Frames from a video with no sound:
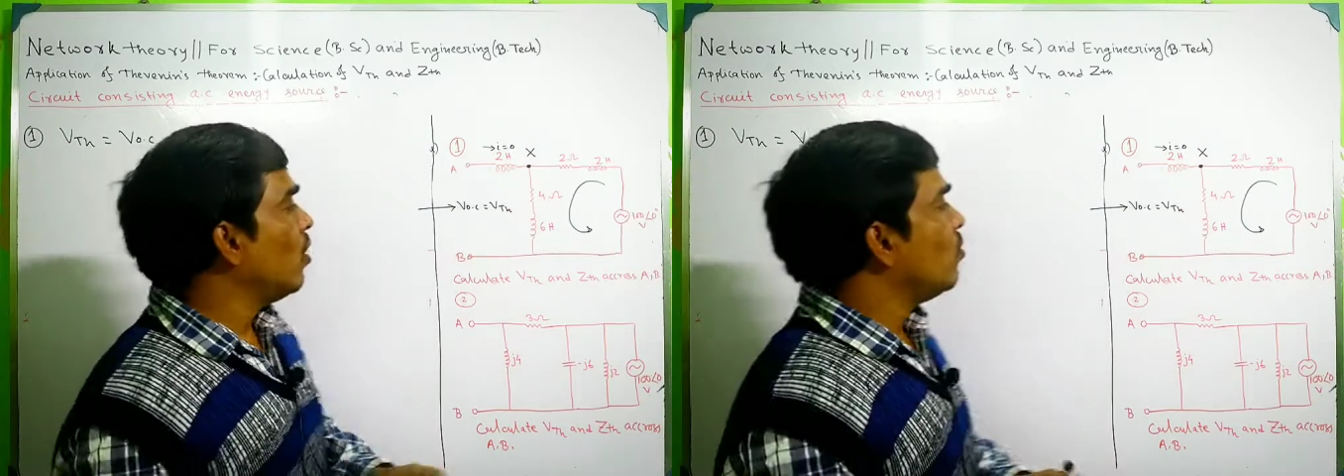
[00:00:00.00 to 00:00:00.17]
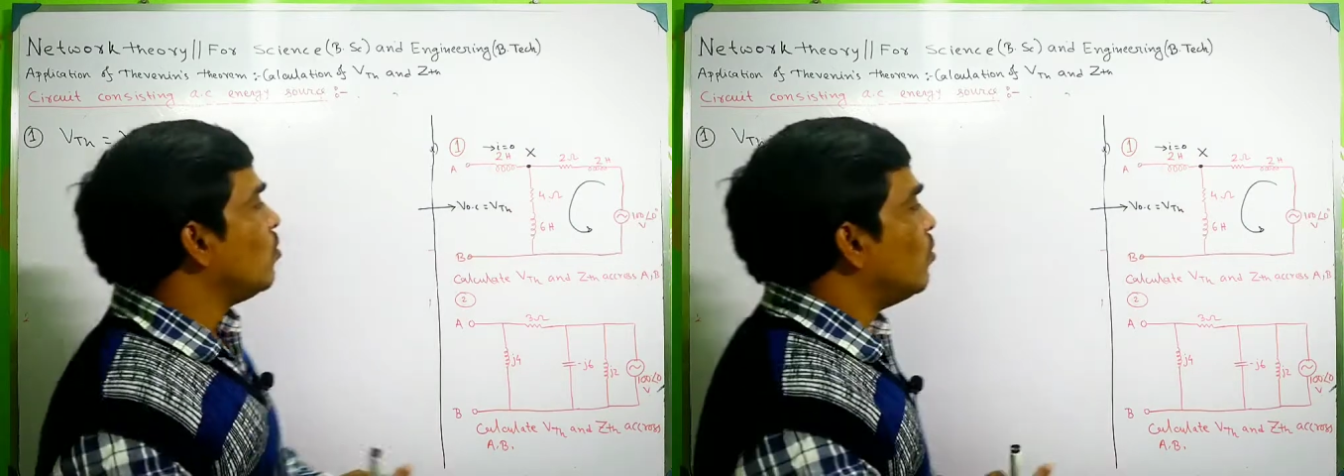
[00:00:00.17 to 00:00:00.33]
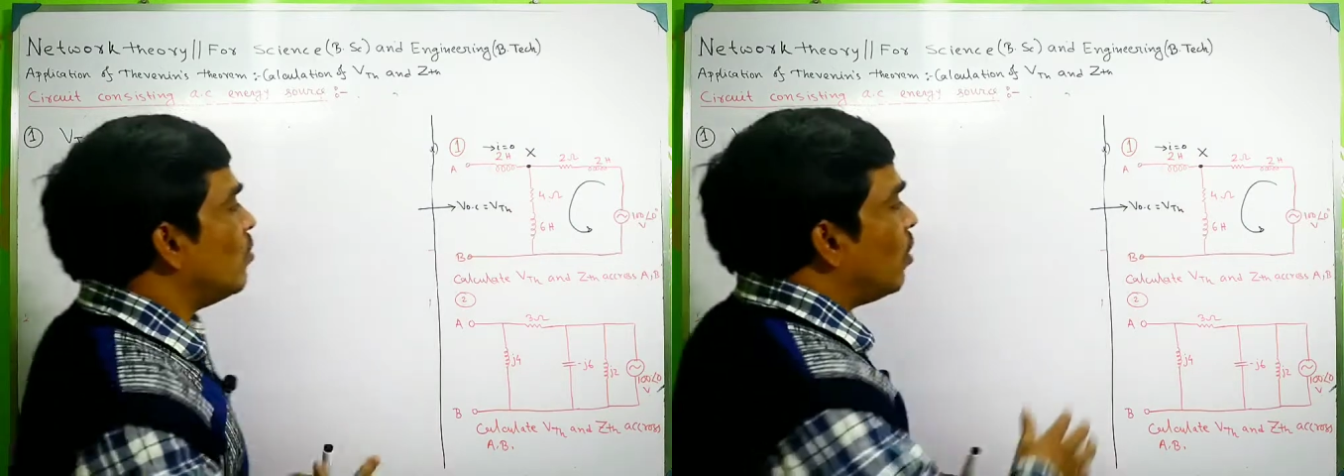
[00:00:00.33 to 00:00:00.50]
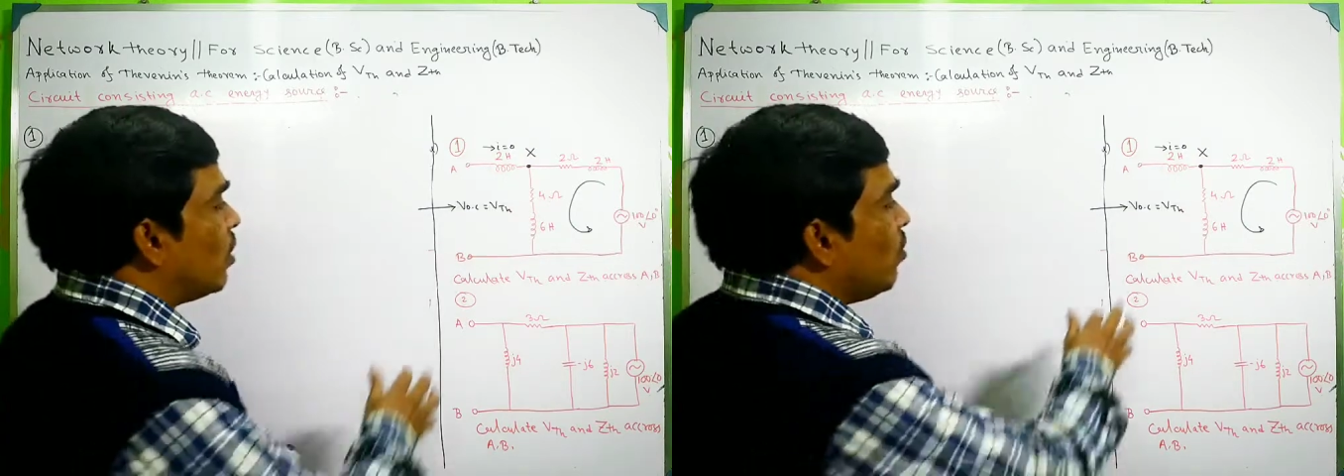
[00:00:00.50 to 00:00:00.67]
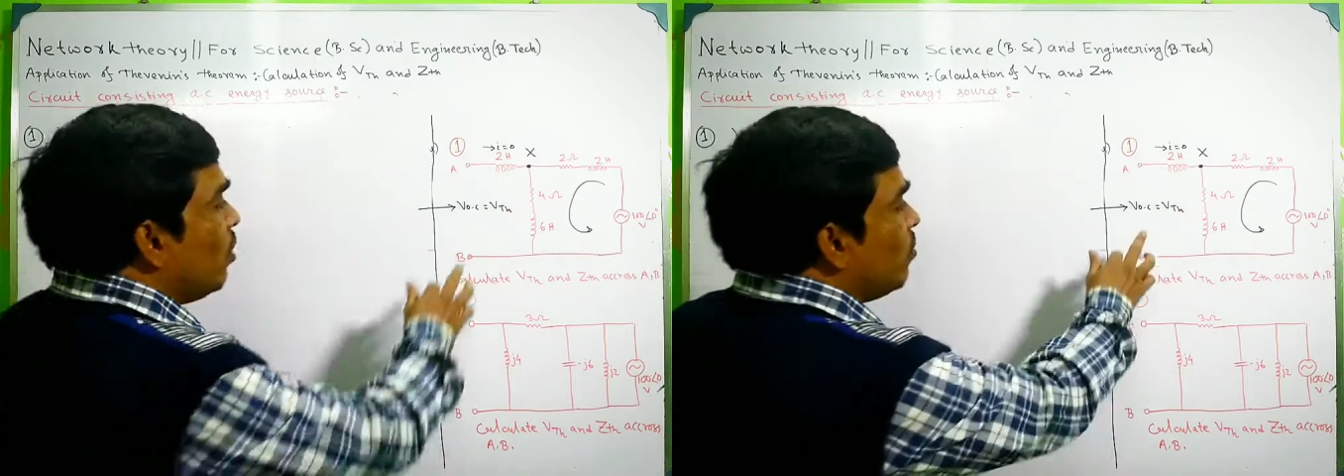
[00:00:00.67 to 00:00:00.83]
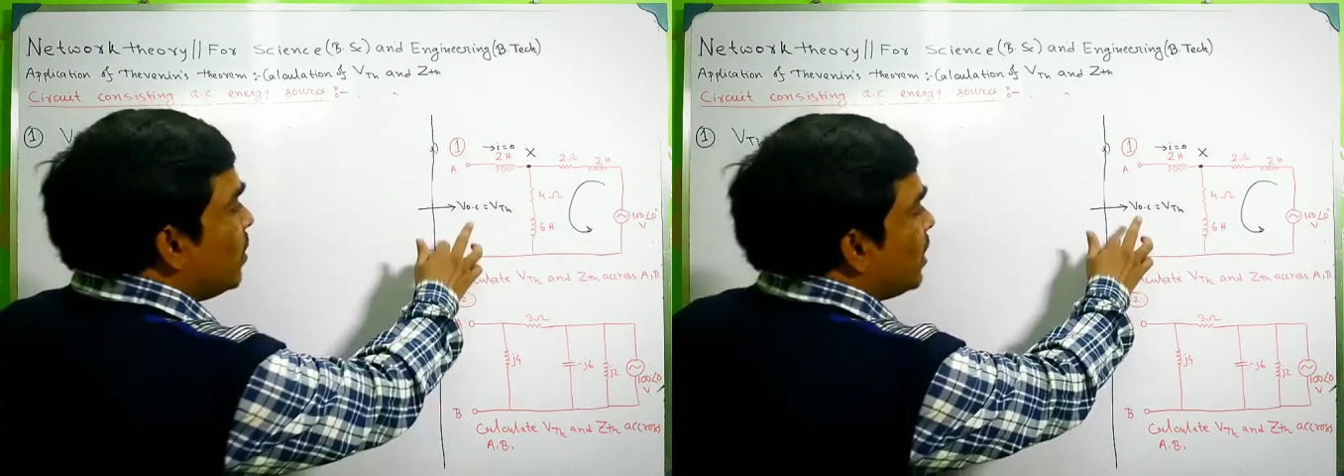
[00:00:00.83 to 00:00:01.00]
So what
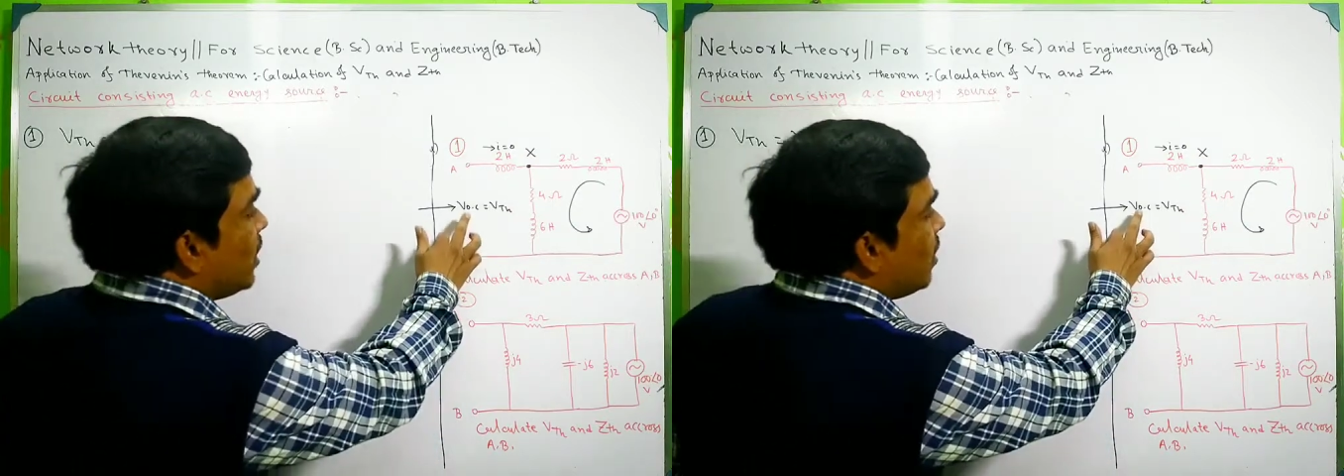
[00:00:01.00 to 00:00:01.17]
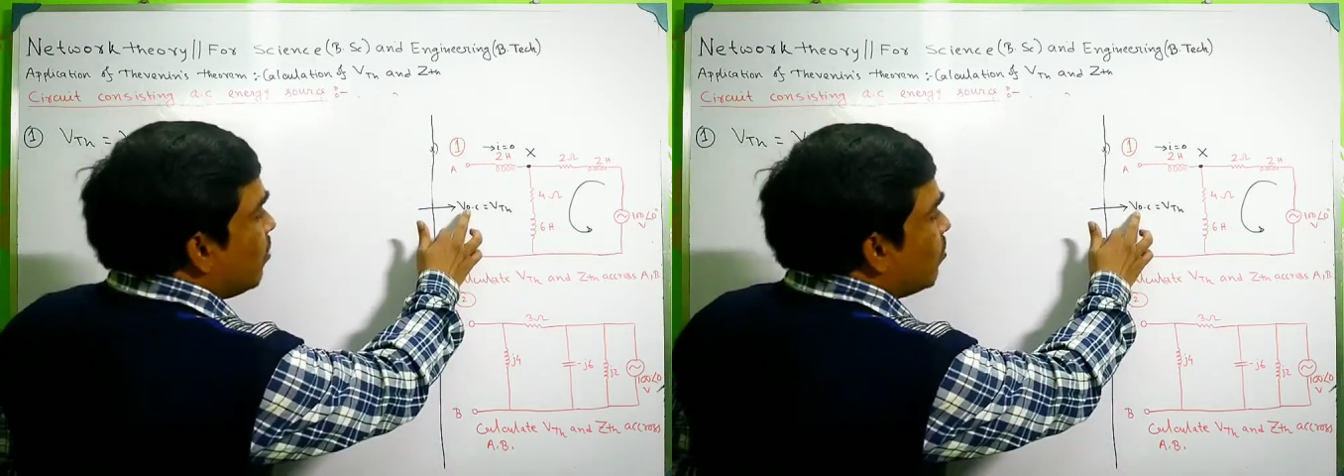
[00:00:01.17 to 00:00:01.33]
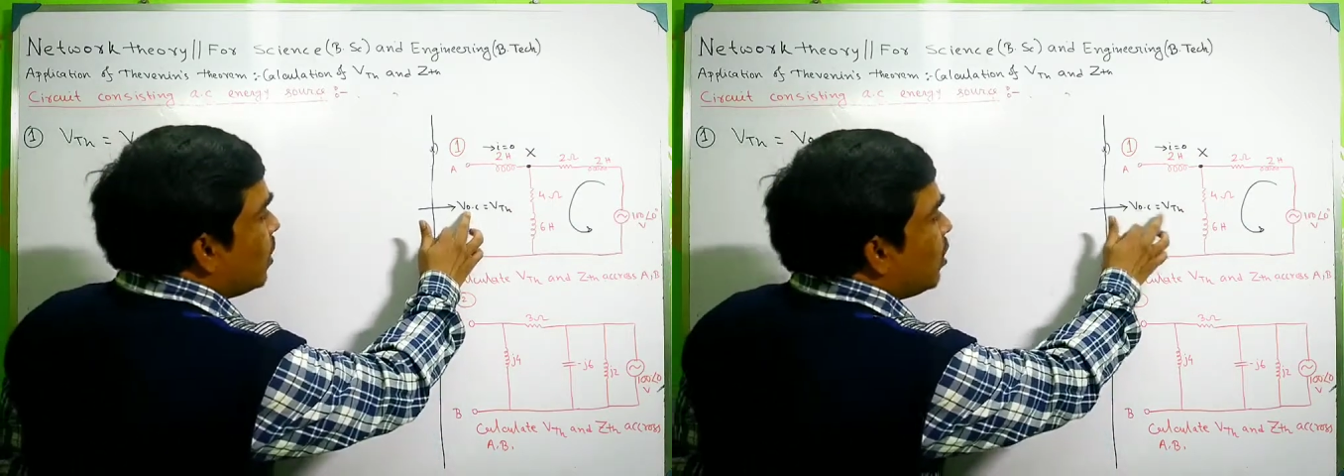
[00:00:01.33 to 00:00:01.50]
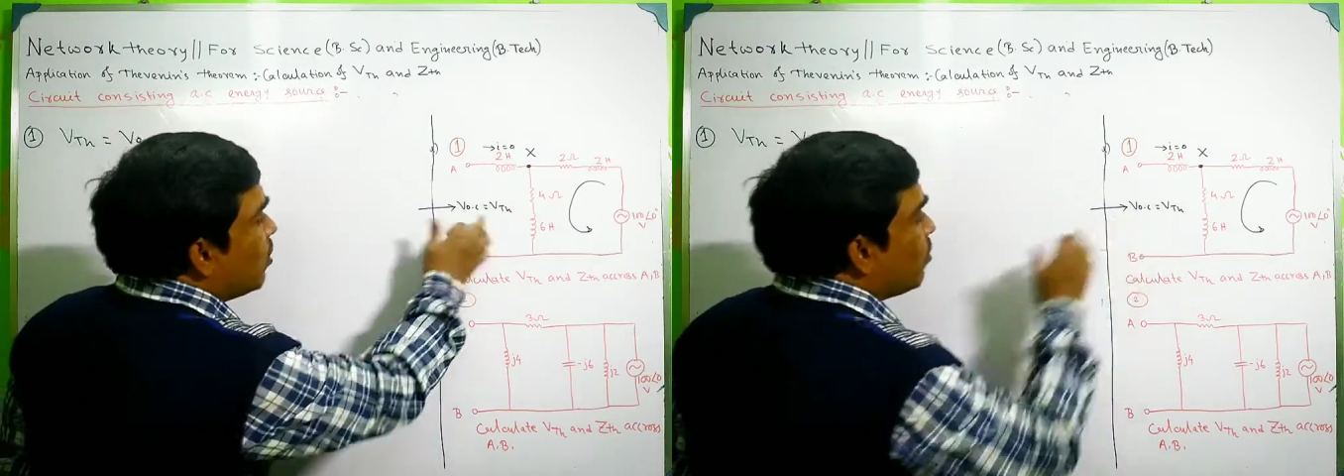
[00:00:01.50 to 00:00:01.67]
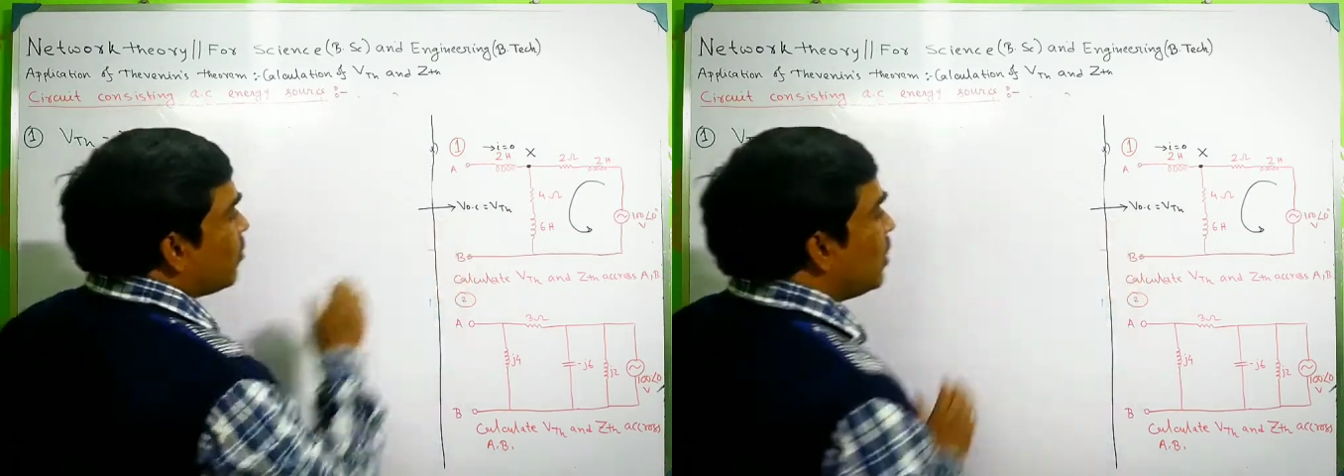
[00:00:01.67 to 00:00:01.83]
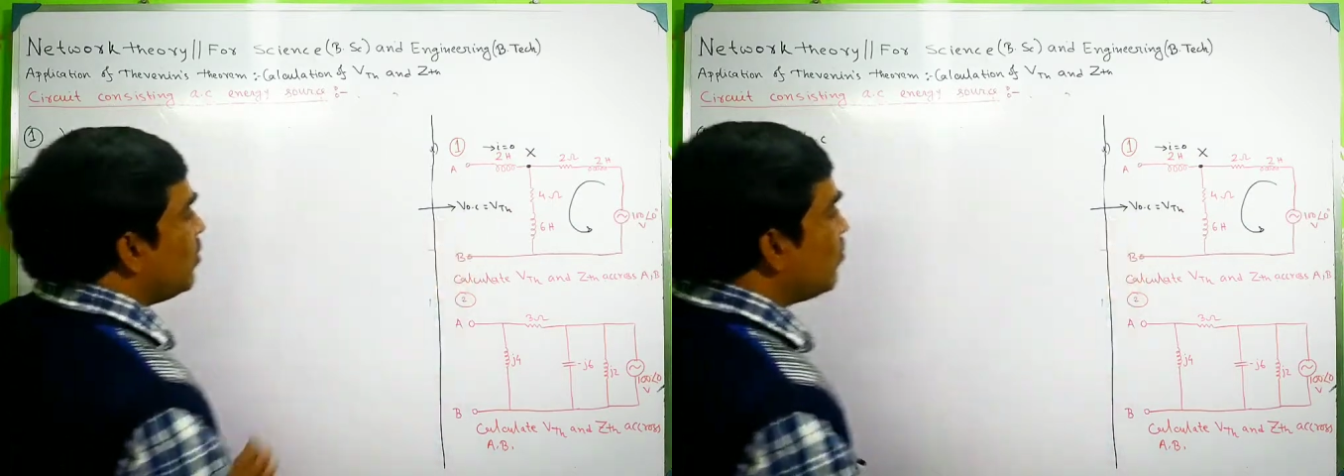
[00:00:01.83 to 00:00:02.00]
will be the
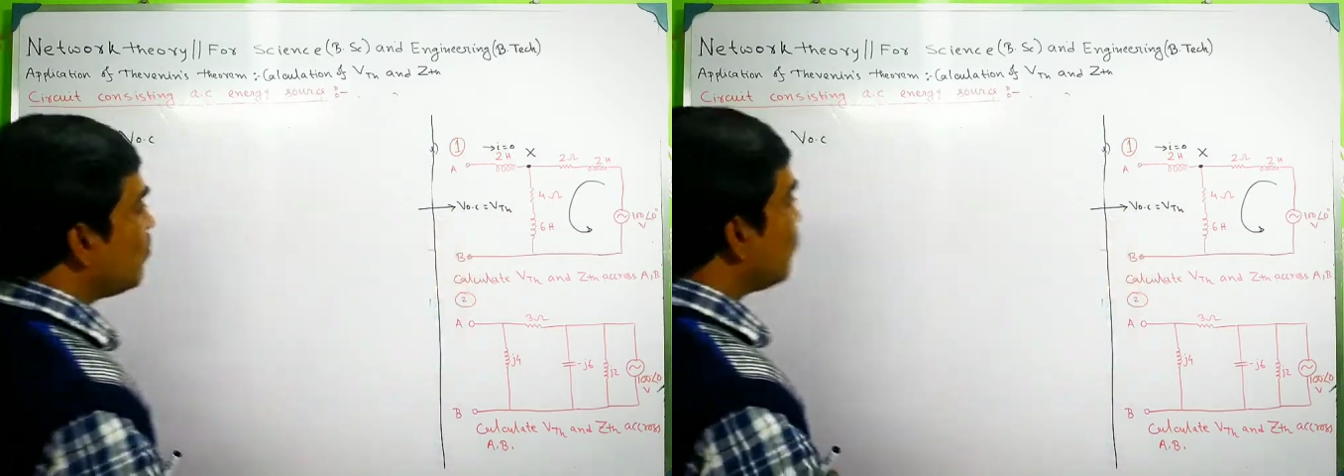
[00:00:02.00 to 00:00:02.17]
VOC?